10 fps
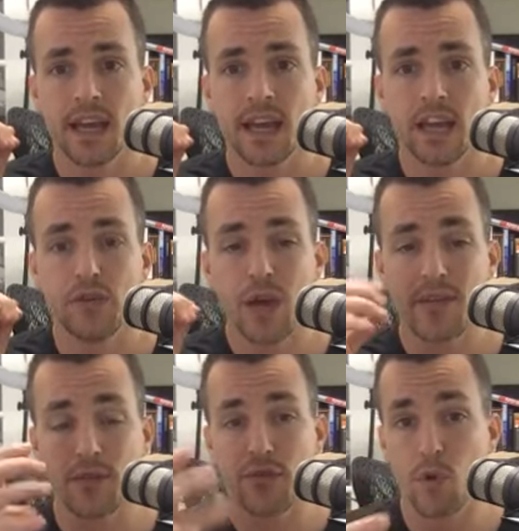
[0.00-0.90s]
If you
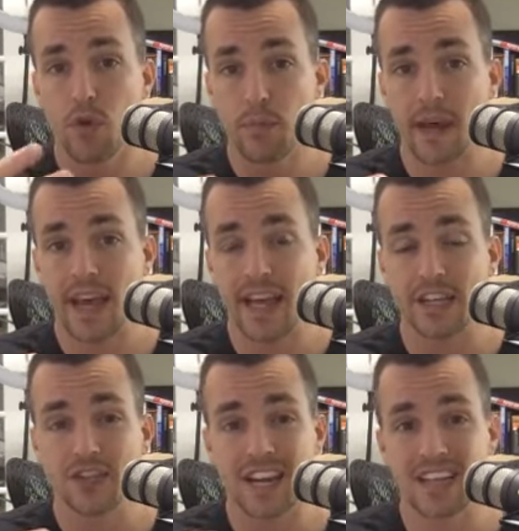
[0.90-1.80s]
have a 4th
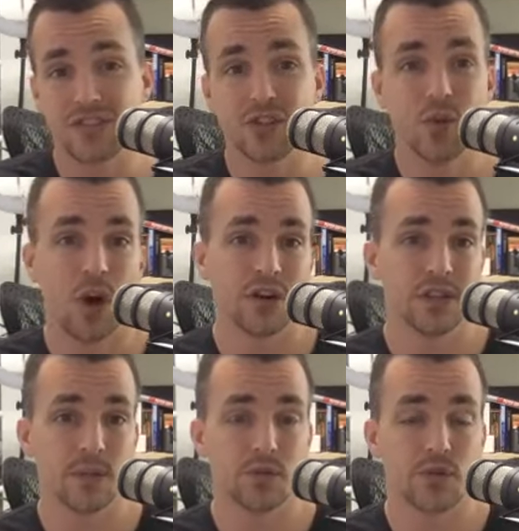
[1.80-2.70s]
page that has
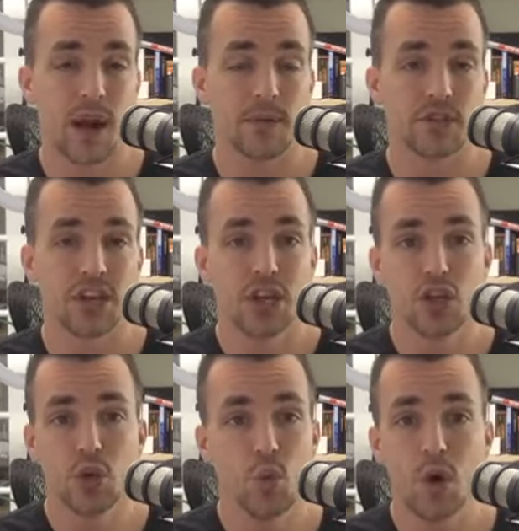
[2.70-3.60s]
200 subscribers,
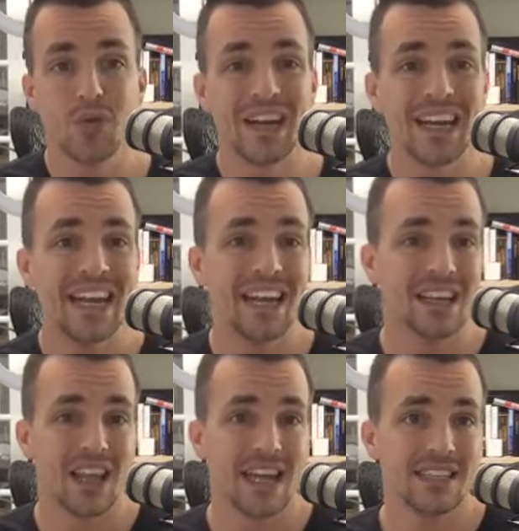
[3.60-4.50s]
you won't need a
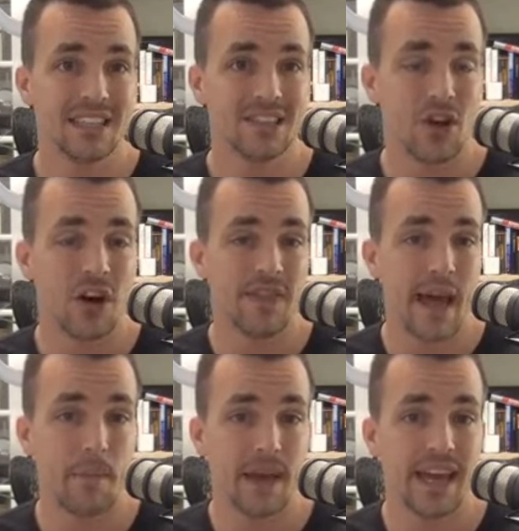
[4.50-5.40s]
license on
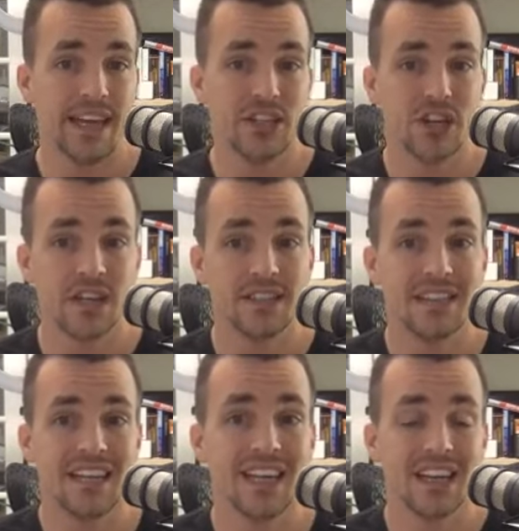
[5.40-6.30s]
that page
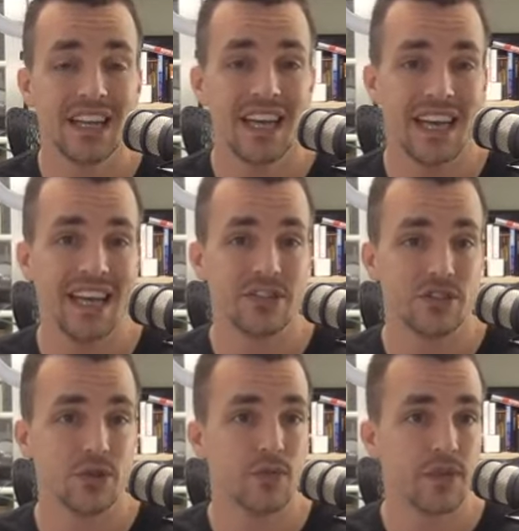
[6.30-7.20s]
until it hits
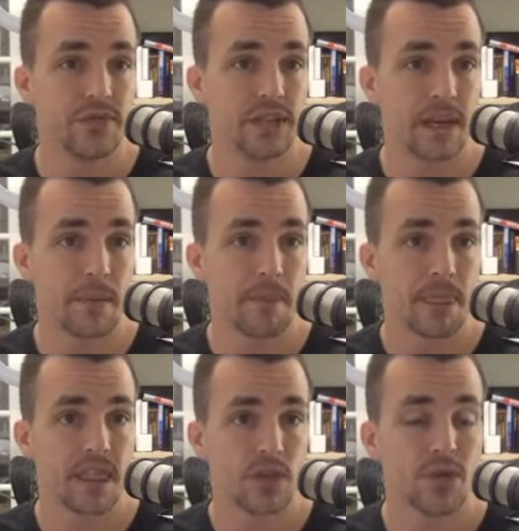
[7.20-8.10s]
250.
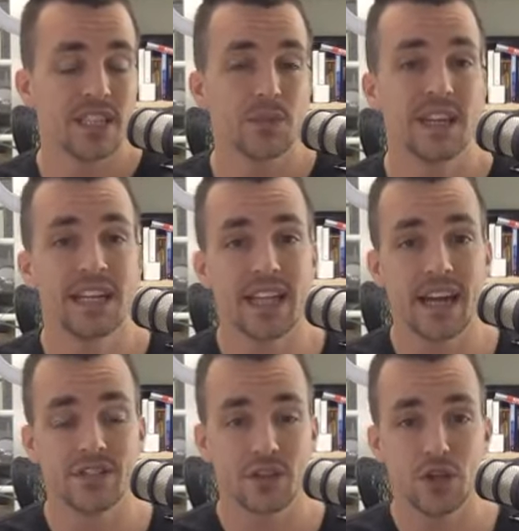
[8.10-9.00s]
The reason we did that
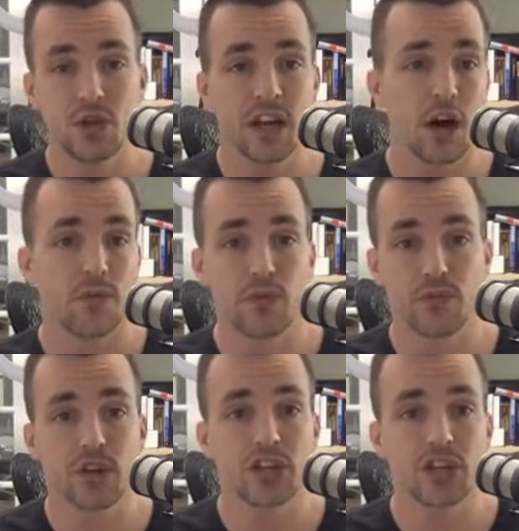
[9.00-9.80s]
is so that you can offer free